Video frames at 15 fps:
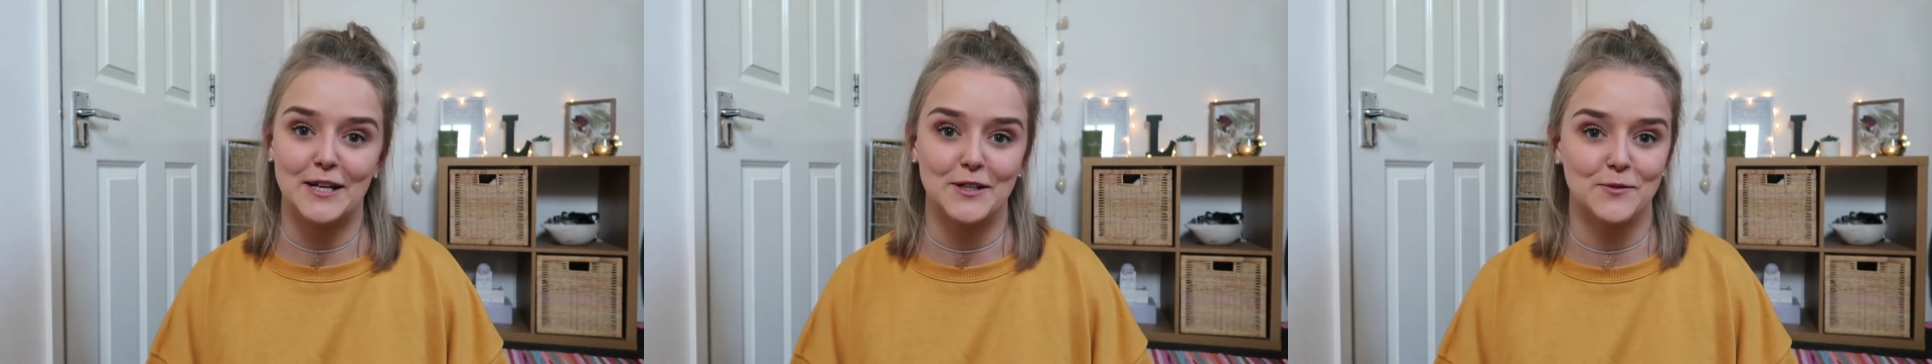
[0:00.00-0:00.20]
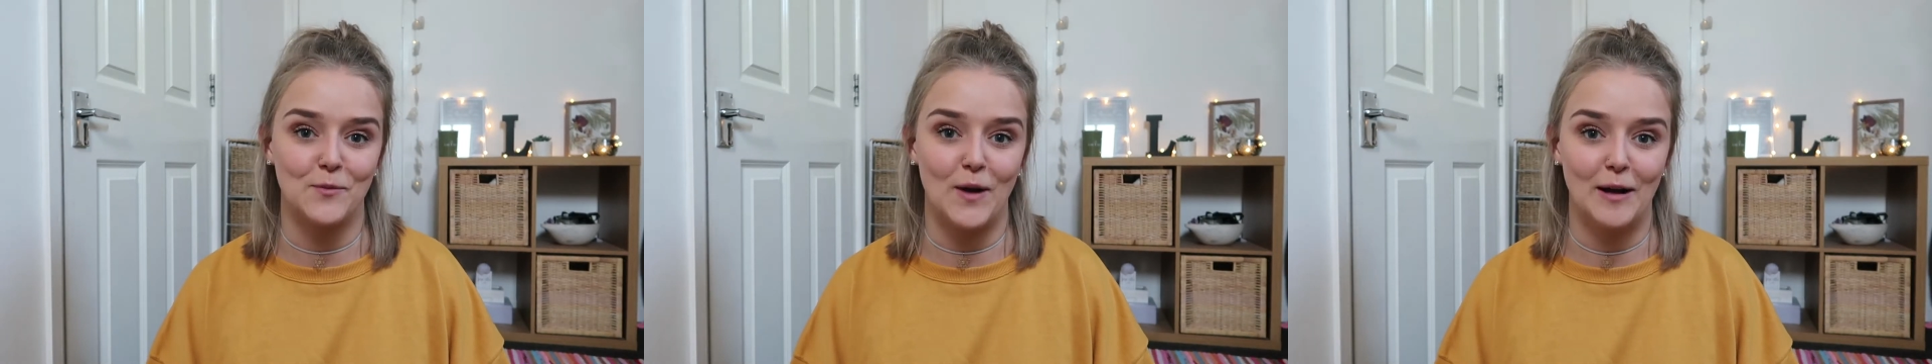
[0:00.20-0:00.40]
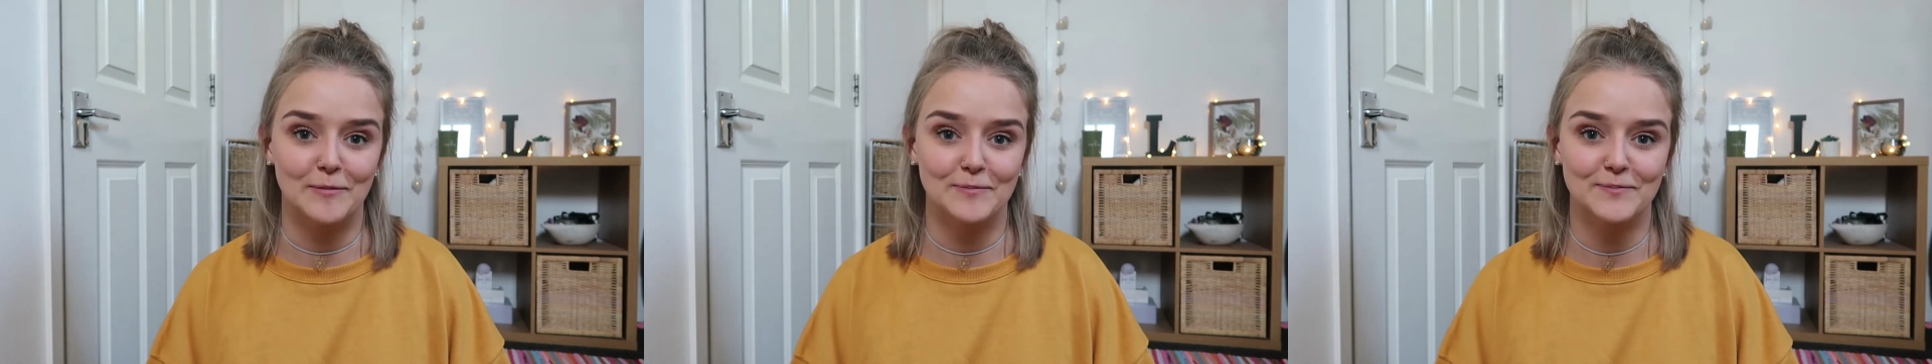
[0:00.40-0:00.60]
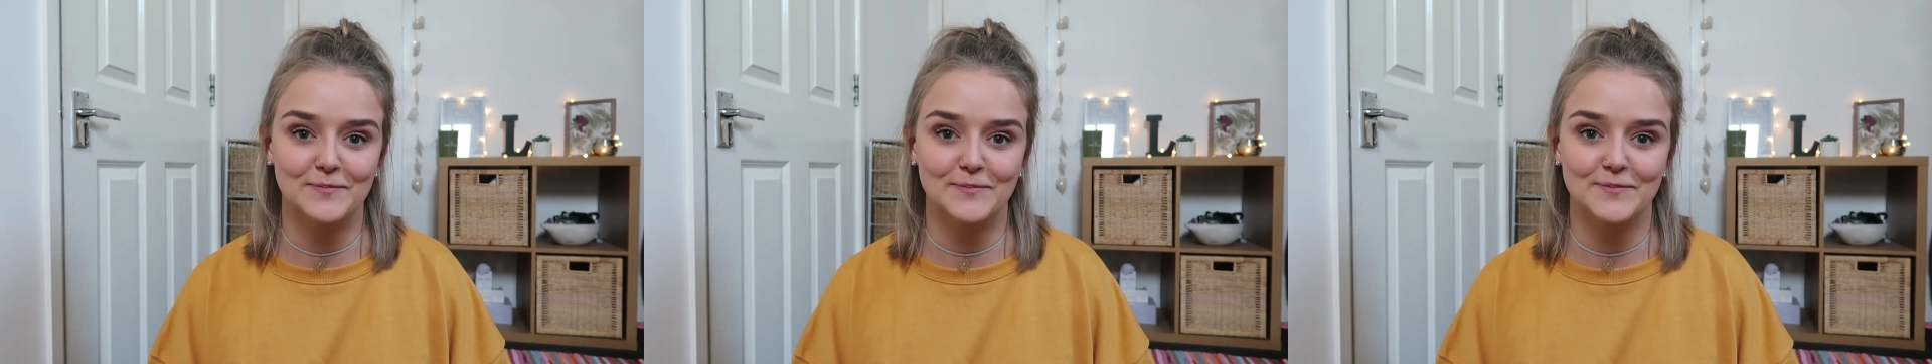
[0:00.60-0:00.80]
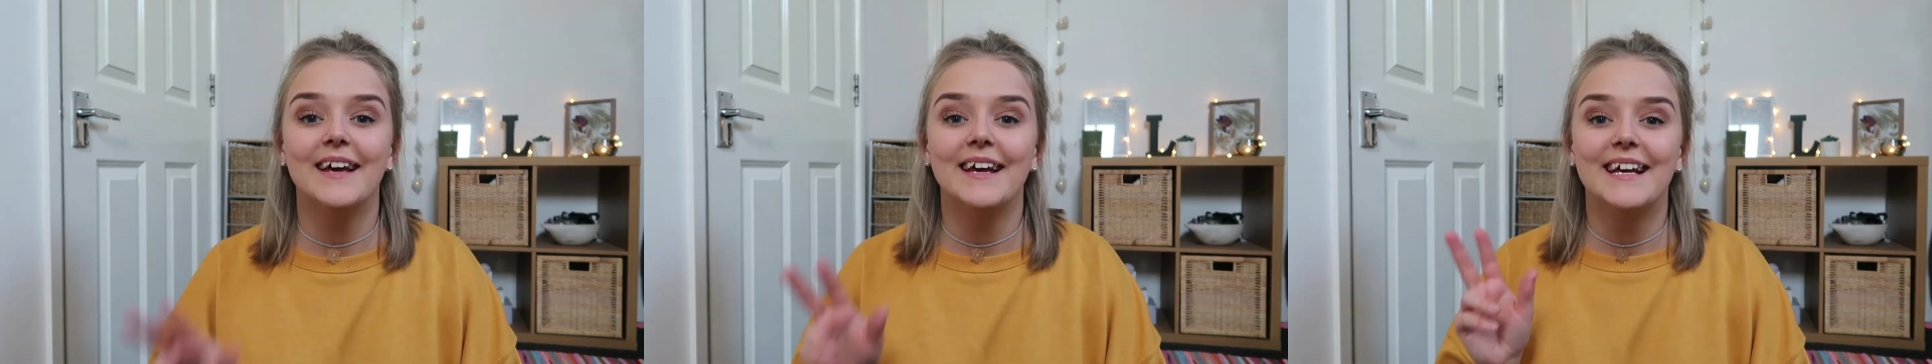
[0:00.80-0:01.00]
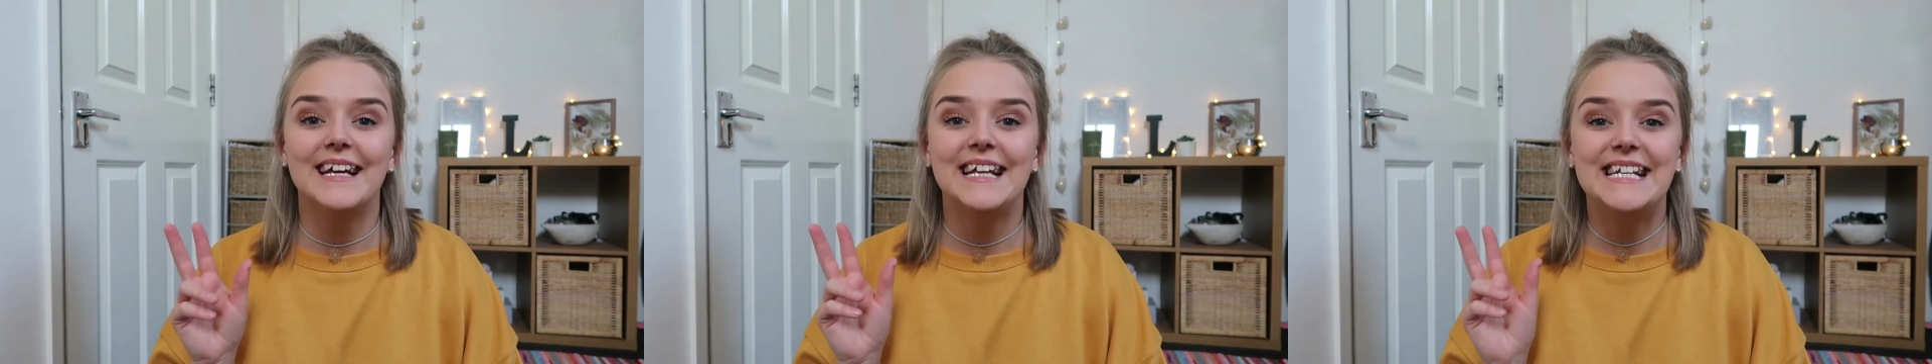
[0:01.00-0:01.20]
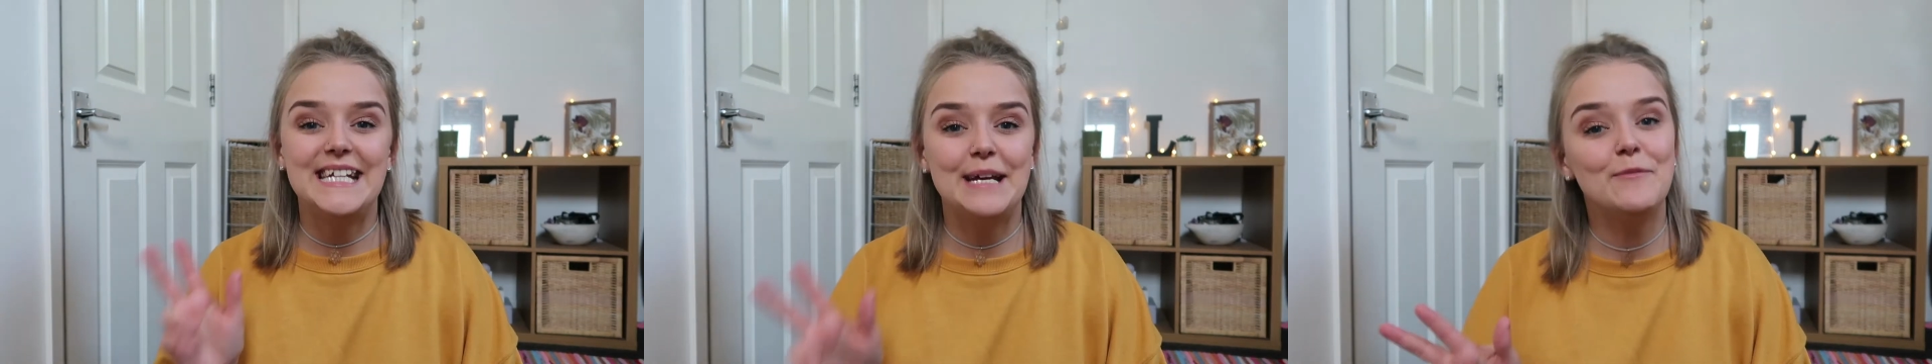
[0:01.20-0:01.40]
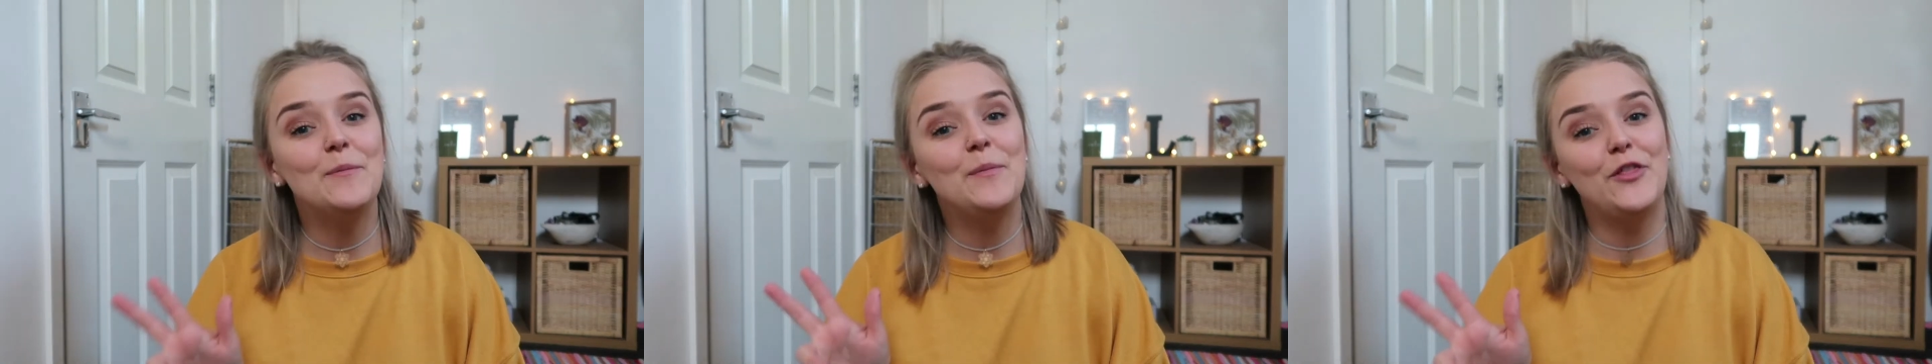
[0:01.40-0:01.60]
as well.
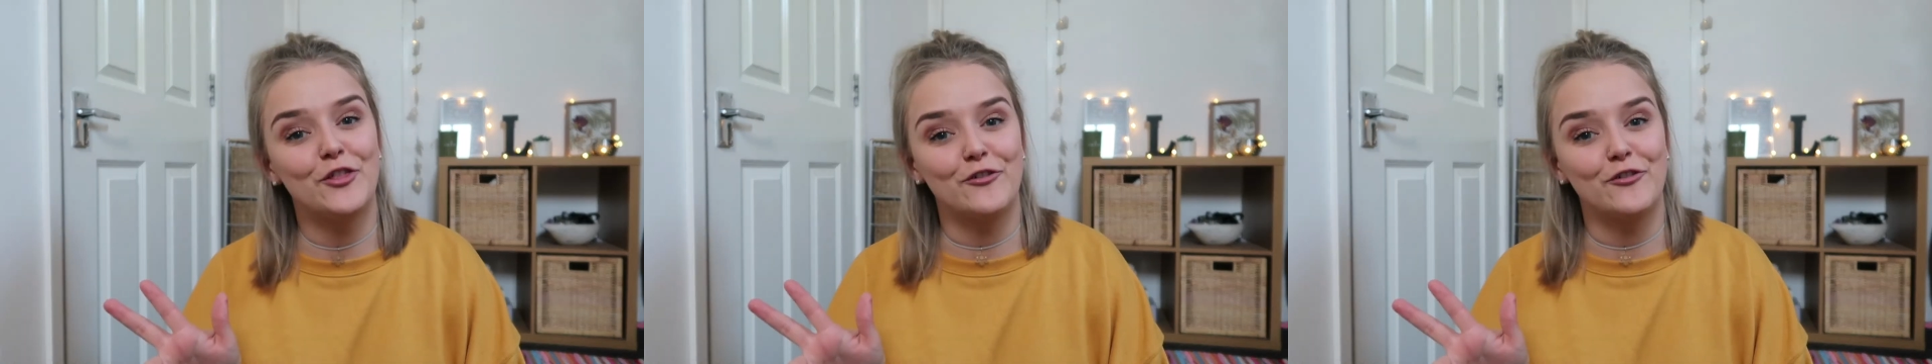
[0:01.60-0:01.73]
Tip number